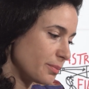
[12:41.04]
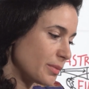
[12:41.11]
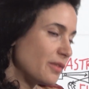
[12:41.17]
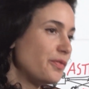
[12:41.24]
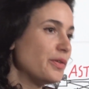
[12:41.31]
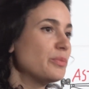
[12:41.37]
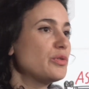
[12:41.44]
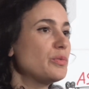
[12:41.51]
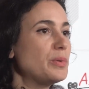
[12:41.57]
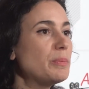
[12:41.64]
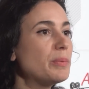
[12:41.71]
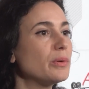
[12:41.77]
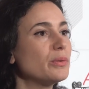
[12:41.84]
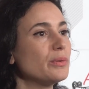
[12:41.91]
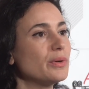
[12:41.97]
my film to
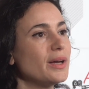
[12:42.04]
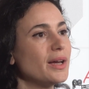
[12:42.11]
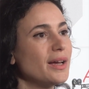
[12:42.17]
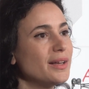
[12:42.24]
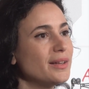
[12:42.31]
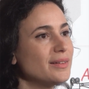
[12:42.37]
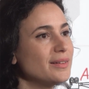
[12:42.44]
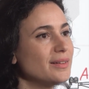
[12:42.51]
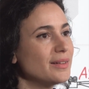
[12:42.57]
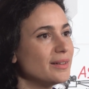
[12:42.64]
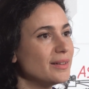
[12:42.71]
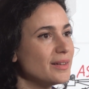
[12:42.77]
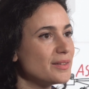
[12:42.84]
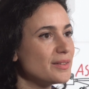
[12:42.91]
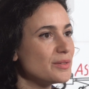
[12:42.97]
people and
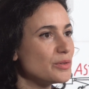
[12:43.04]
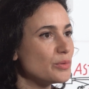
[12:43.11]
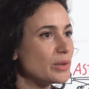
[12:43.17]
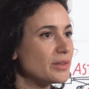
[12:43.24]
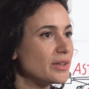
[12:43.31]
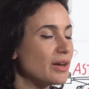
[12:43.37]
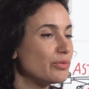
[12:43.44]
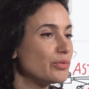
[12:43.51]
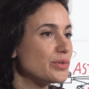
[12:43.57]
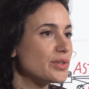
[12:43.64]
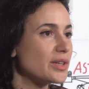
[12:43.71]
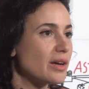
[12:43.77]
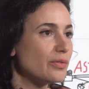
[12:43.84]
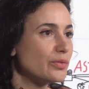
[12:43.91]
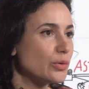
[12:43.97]
listen to what they have to
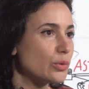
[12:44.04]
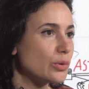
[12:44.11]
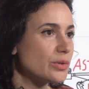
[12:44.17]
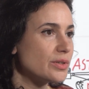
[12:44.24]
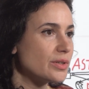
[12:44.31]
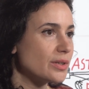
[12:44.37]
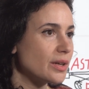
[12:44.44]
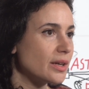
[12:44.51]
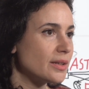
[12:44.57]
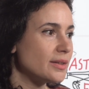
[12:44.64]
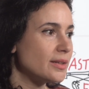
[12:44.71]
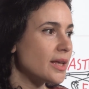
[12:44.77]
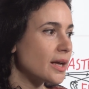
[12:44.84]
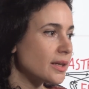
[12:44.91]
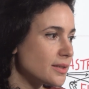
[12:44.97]
say afterwards.
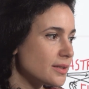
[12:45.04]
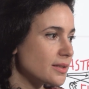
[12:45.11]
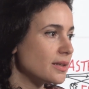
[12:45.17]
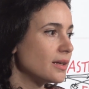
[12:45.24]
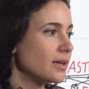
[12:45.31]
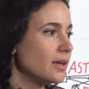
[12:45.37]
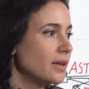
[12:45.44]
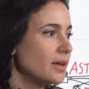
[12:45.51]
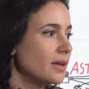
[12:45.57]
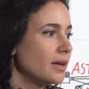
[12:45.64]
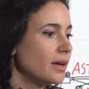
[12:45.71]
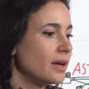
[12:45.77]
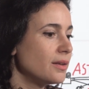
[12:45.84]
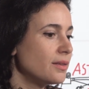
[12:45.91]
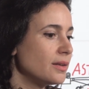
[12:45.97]
And that's,
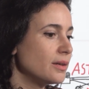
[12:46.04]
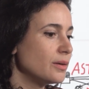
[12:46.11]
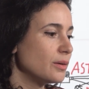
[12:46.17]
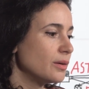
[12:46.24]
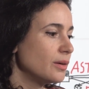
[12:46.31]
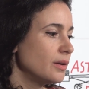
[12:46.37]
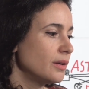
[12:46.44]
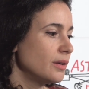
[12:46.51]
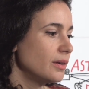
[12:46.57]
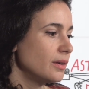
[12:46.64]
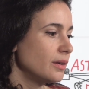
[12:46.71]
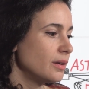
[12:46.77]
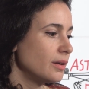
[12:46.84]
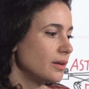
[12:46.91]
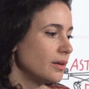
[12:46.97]
I think,
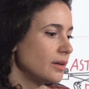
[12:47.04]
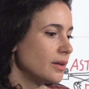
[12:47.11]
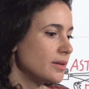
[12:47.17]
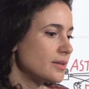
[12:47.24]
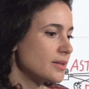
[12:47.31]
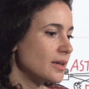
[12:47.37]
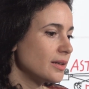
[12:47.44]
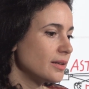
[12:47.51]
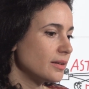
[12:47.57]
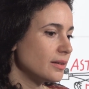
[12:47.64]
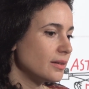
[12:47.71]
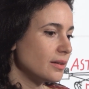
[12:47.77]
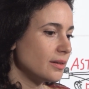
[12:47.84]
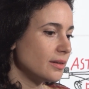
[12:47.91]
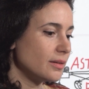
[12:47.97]
it's like
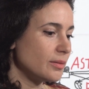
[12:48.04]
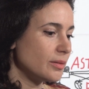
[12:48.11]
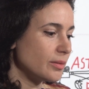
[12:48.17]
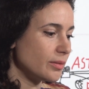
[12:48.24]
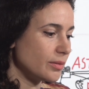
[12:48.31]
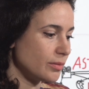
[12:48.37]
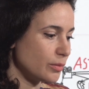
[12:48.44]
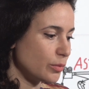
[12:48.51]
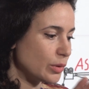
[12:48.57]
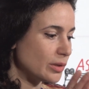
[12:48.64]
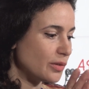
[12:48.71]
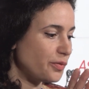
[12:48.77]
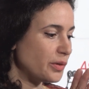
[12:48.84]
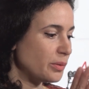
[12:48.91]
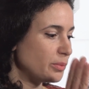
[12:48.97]

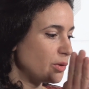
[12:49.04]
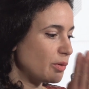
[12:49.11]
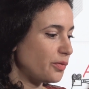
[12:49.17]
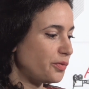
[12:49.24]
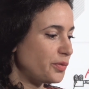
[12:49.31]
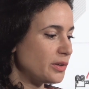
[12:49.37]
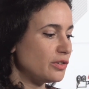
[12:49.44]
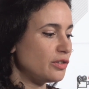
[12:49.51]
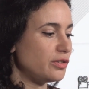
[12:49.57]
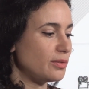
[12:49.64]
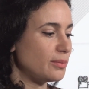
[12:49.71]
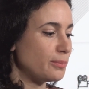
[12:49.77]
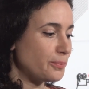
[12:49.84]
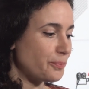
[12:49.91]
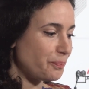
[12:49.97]
when the film, you finish
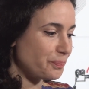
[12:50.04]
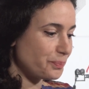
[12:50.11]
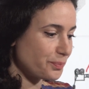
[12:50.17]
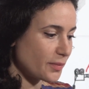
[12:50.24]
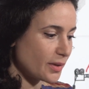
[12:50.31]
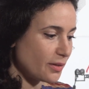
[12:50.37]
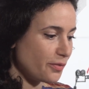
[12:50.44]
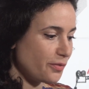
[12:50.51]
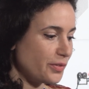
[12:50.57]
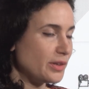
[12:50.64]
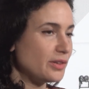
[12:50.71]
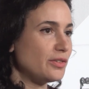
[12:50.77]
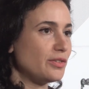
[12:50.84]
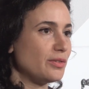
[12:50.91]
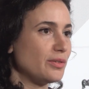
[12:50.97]

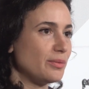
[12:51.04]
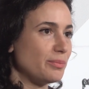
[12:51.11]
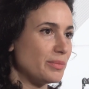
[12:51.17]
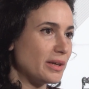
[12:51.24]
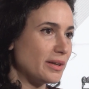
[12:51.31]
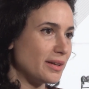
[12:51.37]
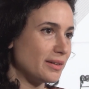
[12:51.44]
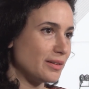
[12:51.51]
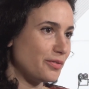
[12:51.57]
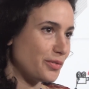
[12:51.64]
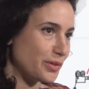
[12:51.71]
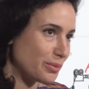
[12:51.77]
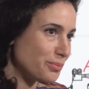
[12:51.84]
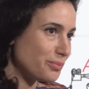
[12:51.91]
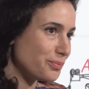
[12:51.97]
making the
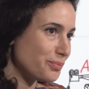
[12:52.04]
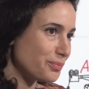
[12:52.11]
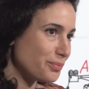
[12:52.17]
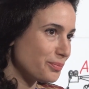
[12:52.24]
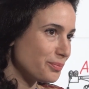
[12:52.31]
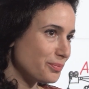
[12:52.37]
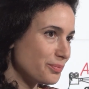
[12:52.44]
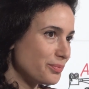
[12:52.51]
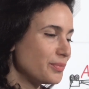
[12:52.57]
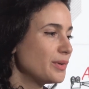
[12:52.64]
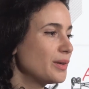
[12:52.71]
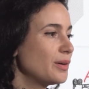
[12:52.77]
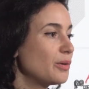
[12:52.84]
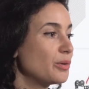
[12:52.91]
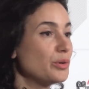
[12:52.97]
film,
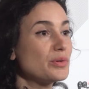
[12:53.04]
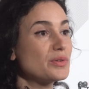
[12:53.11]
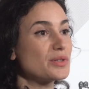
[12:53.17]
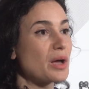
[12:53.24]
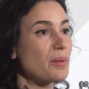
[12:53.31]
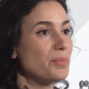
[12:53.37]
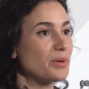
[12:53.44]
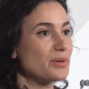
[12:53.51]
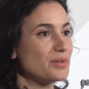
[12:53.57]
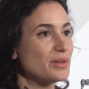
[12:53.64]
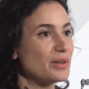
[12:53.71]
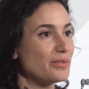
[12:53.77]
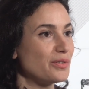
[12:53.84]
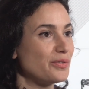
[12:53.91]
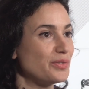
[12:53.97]
or you stop because you
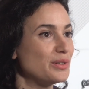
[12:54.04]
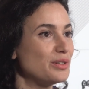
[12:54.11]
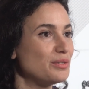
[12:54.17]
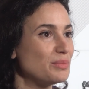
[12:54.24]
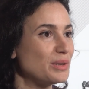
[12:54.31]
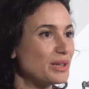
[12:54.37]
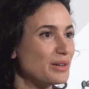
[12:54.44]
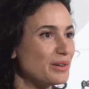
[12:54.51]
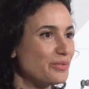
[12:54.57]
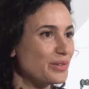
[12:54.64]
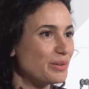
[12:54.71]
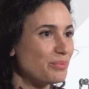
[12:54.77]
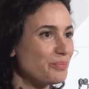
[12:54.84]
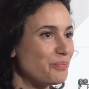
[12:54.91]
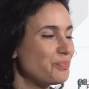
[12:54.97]
never finish making a
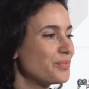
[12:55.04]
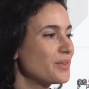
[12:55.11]
film.